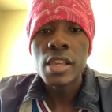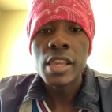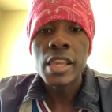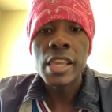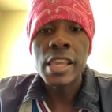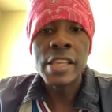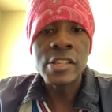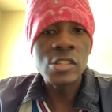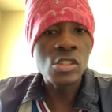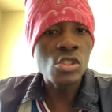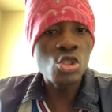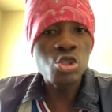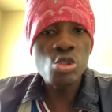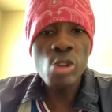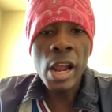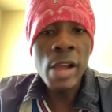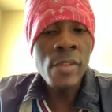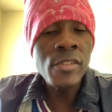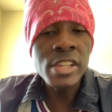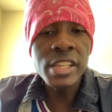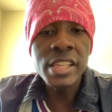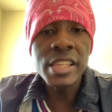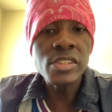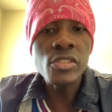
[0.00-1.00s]
and striving
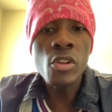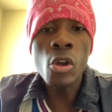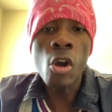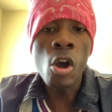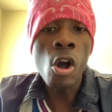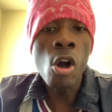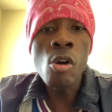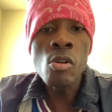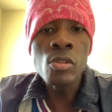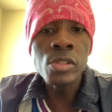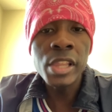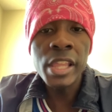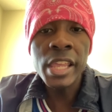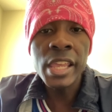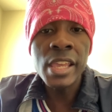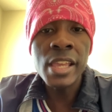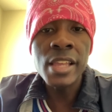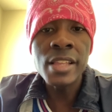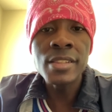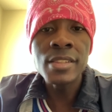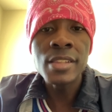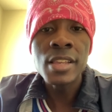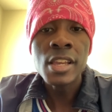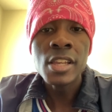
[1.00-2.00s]
to get their own
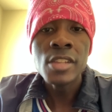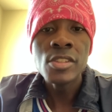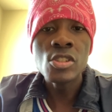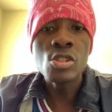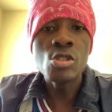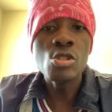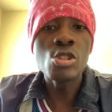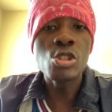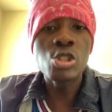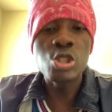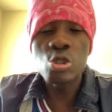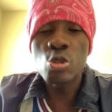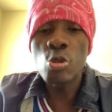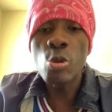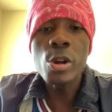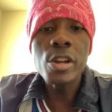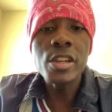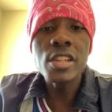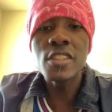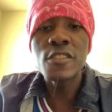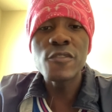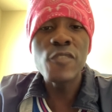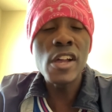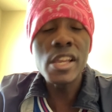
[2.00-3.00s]
land to destroy
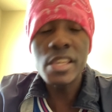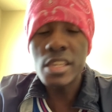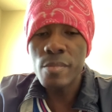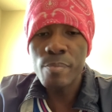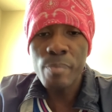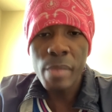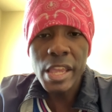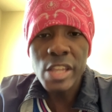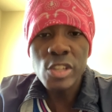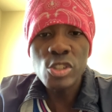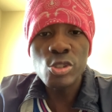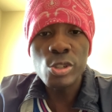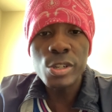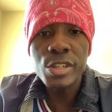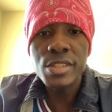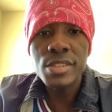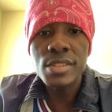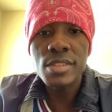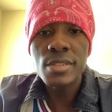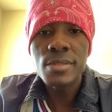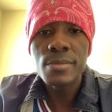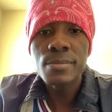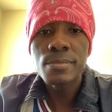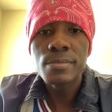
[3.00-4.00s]
this fucking
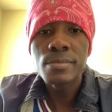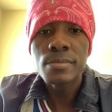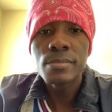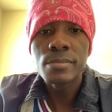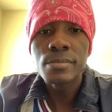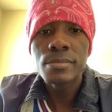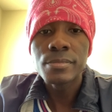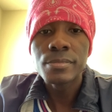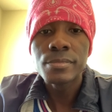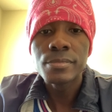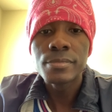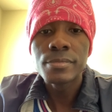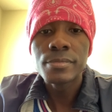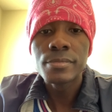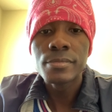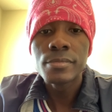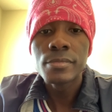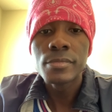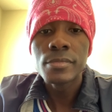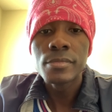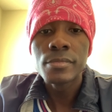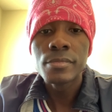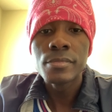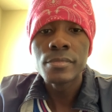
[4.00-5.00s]
matrix.
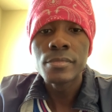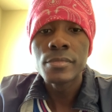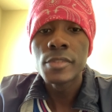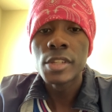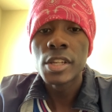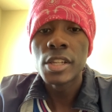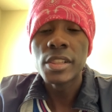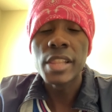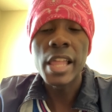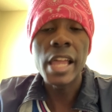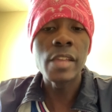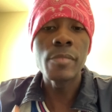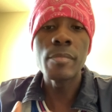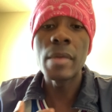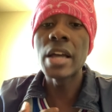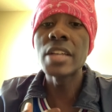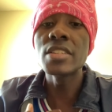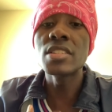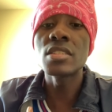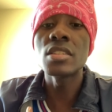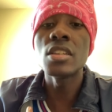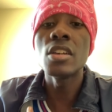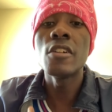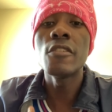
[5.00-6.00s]
Like
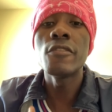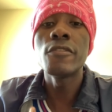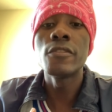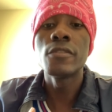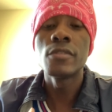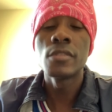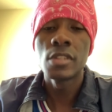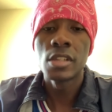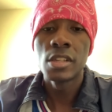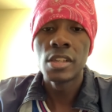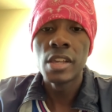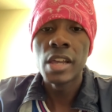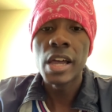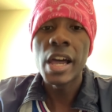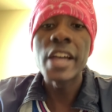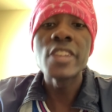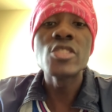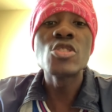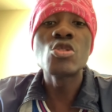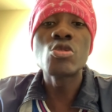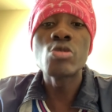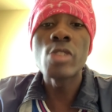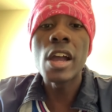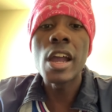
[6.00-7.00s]
myself, I
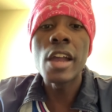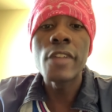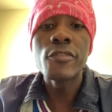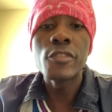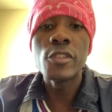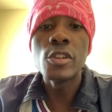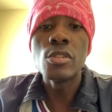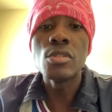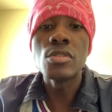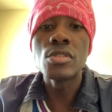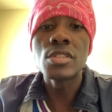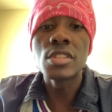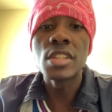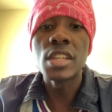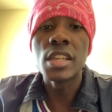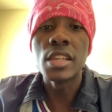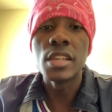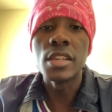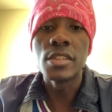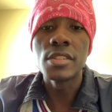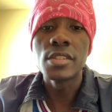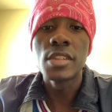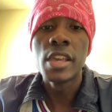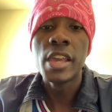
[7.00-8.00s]
strive for those
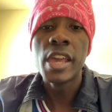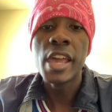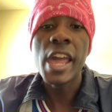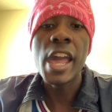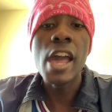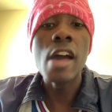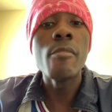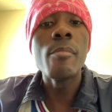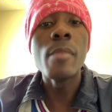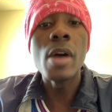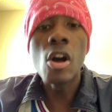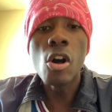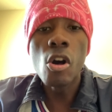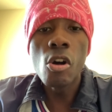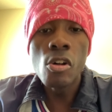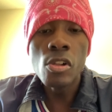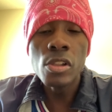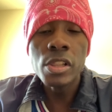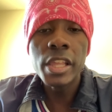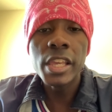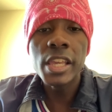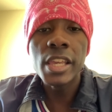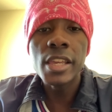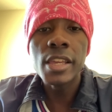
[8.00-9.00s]
things. Have my
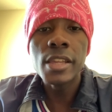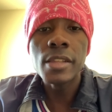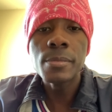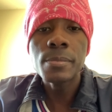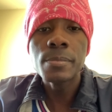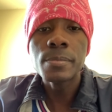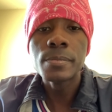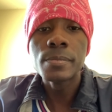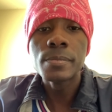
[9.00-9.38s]
own land,